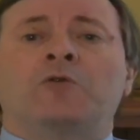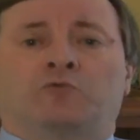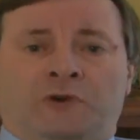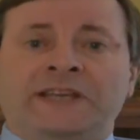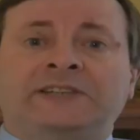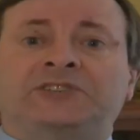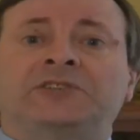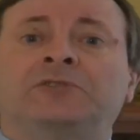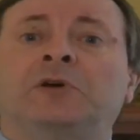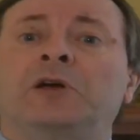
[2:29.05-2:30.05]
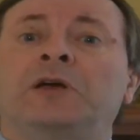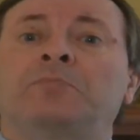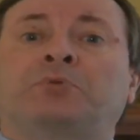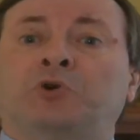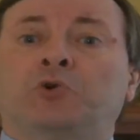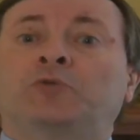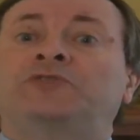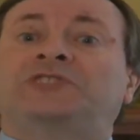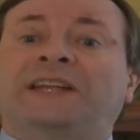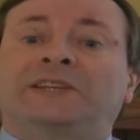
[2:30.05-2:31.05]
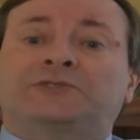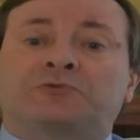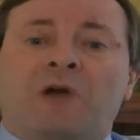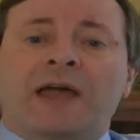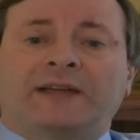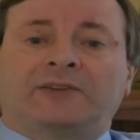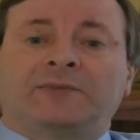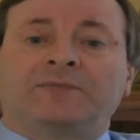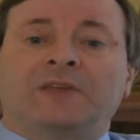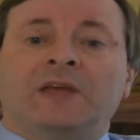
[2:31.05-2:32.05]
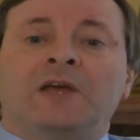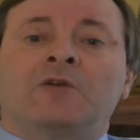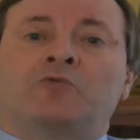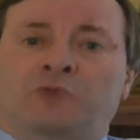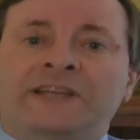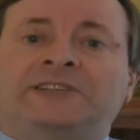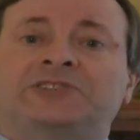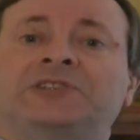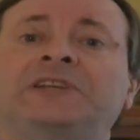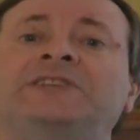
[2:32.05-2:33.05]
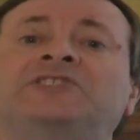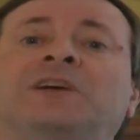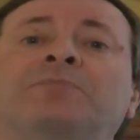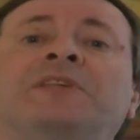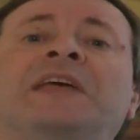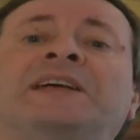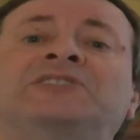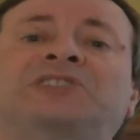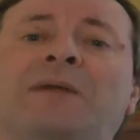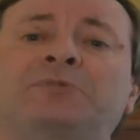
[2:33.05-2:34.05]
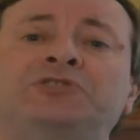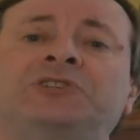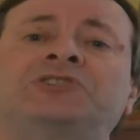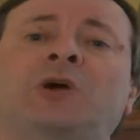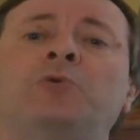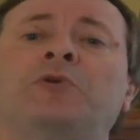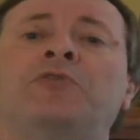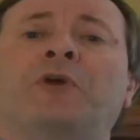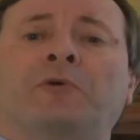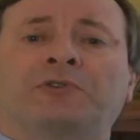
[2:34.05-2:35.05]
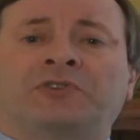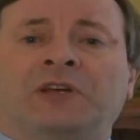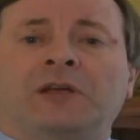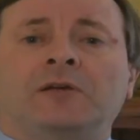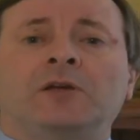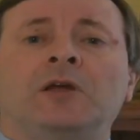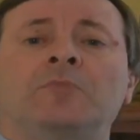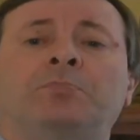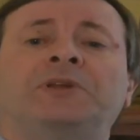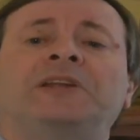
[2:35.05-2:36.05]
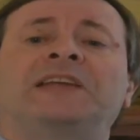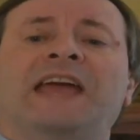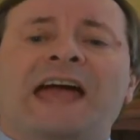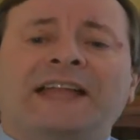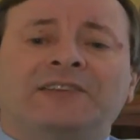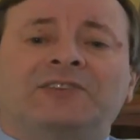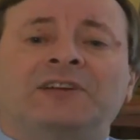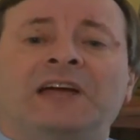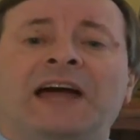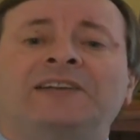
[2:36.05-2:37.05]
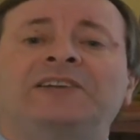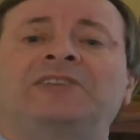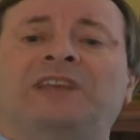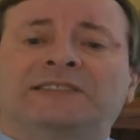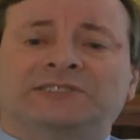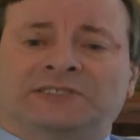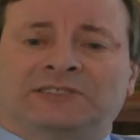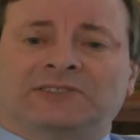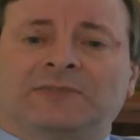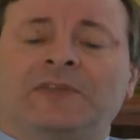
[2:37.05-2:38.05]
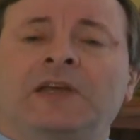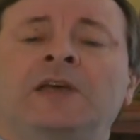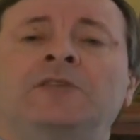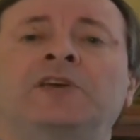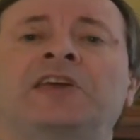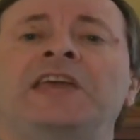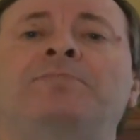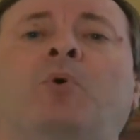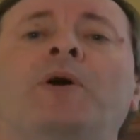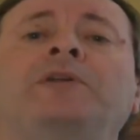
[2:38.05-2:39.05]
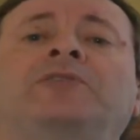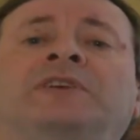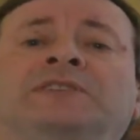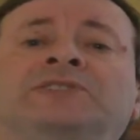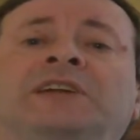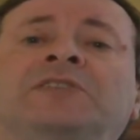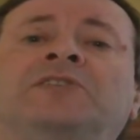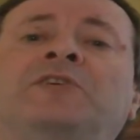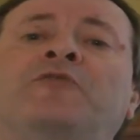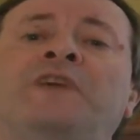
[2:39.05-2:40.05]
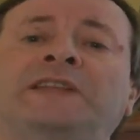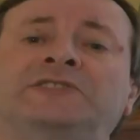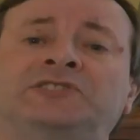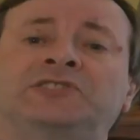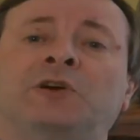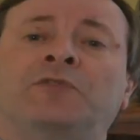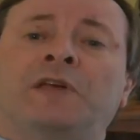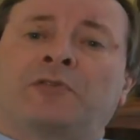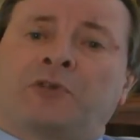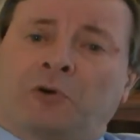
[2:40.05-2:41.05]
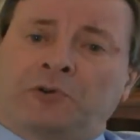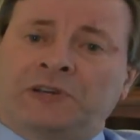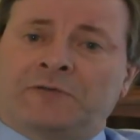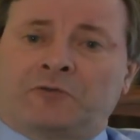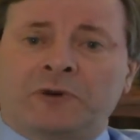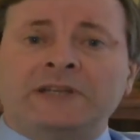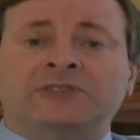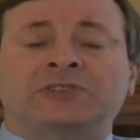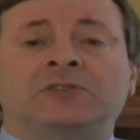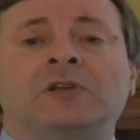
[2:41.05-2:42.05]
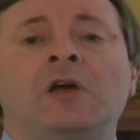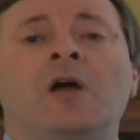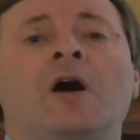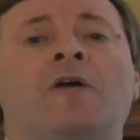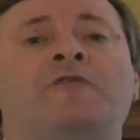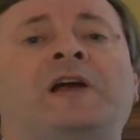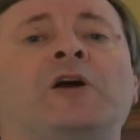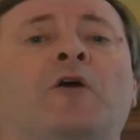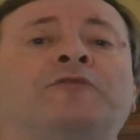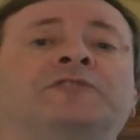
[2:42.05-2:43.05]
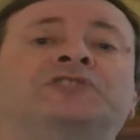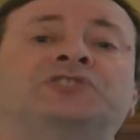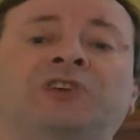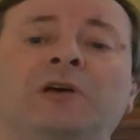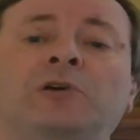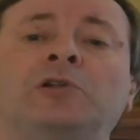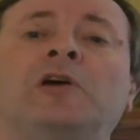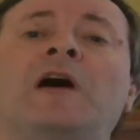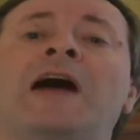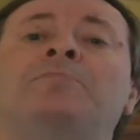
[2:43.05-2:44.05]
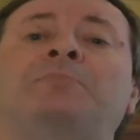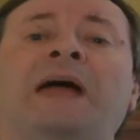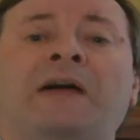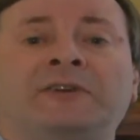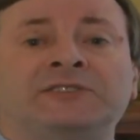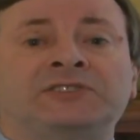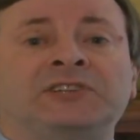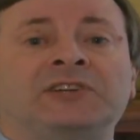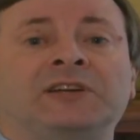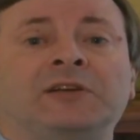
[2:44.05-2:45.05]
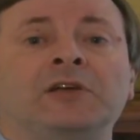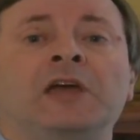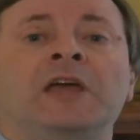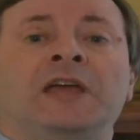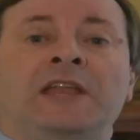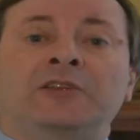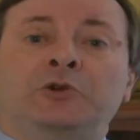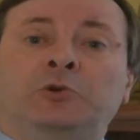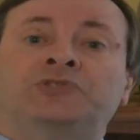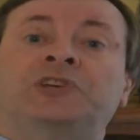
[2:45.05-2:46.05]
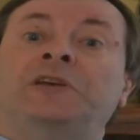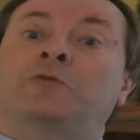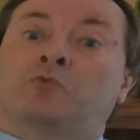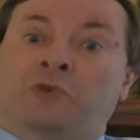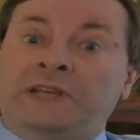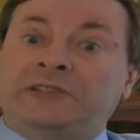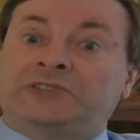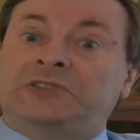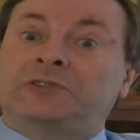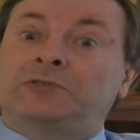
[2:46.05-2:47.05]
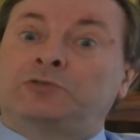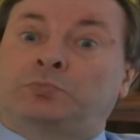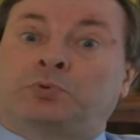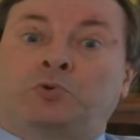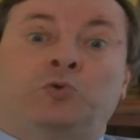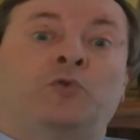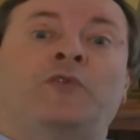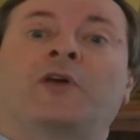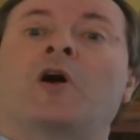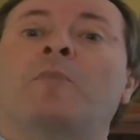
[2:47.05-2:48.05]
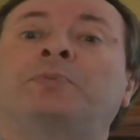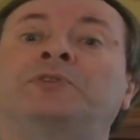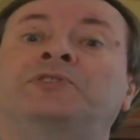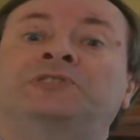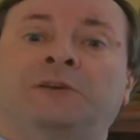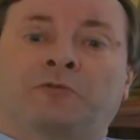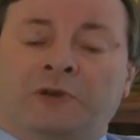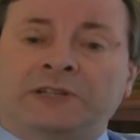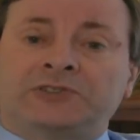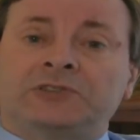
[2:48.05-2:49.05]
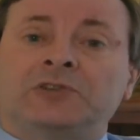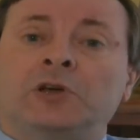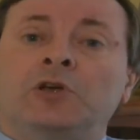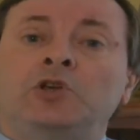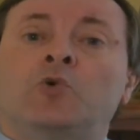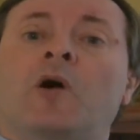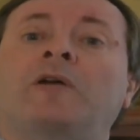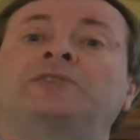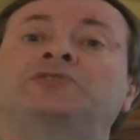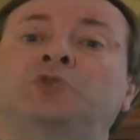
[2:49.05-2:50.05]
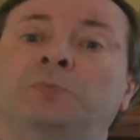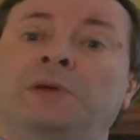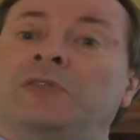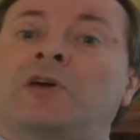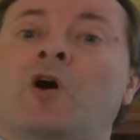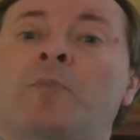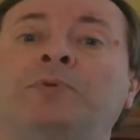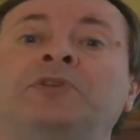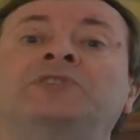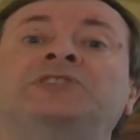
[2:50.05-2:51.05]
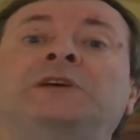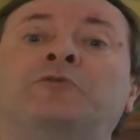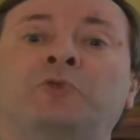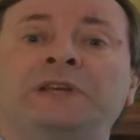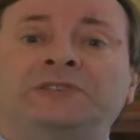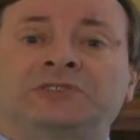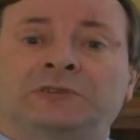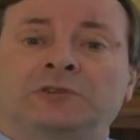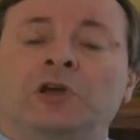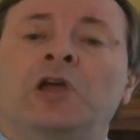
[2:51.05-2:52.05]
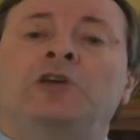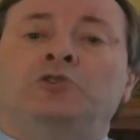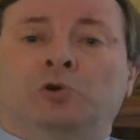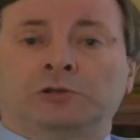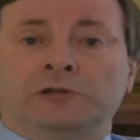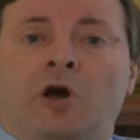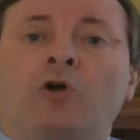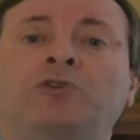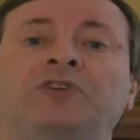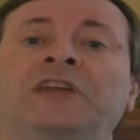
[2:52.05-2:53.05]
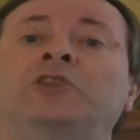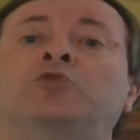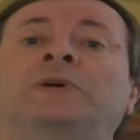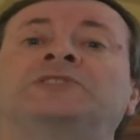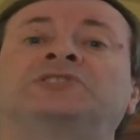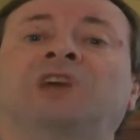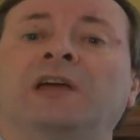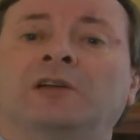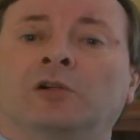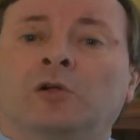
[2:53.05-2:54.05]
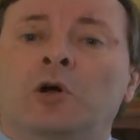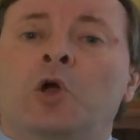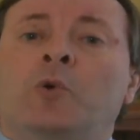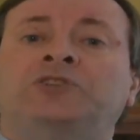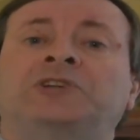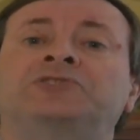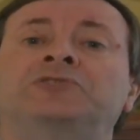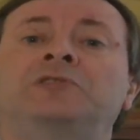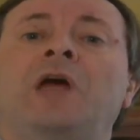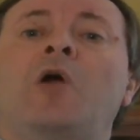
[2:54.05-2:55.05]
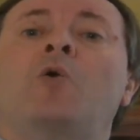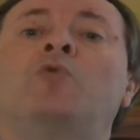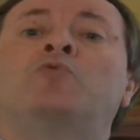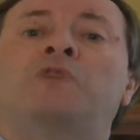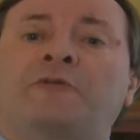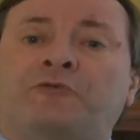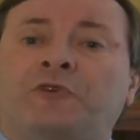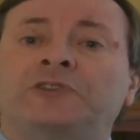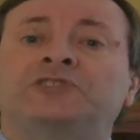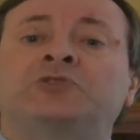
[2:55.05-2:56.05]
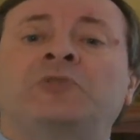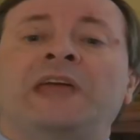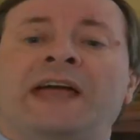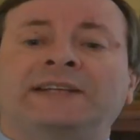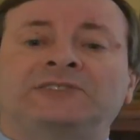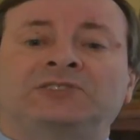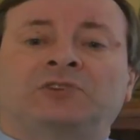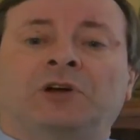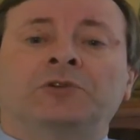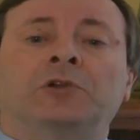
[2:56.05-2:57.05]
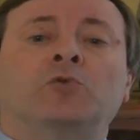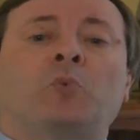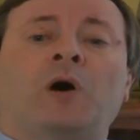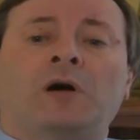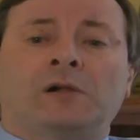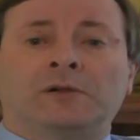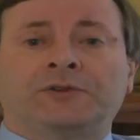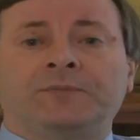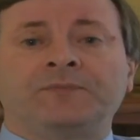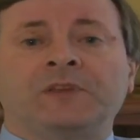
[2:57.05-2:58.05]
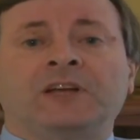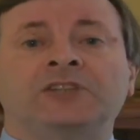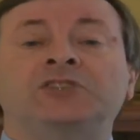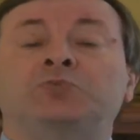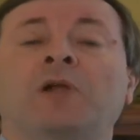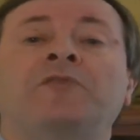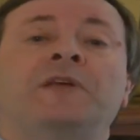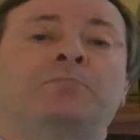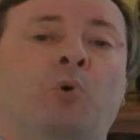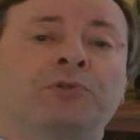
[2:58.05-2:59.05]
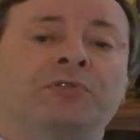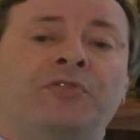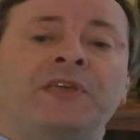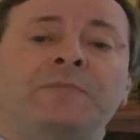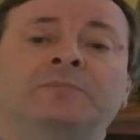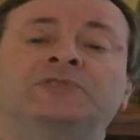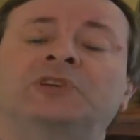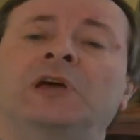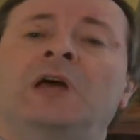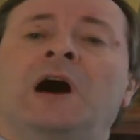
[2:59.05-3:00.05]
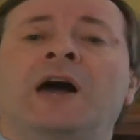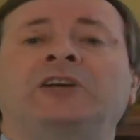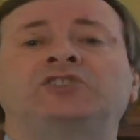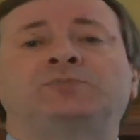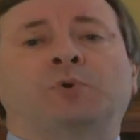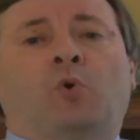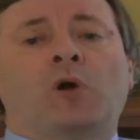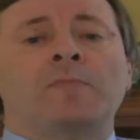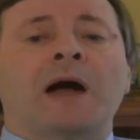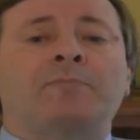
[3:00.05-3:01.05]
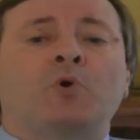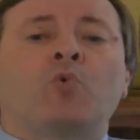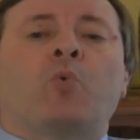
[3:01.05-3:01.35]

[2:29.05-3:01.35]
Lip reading: Reason proves that it's right. Reason is something that establishes its own authority. But it can't, and it doesn't. The key point is that defenses of the authority of reason are very often circular and parasitic. In using reason to prove the competency of reason, you are assuming the competency of reason. You're locked into a cycle which has no reference to the external world. This is one of the important themes I explore in my book,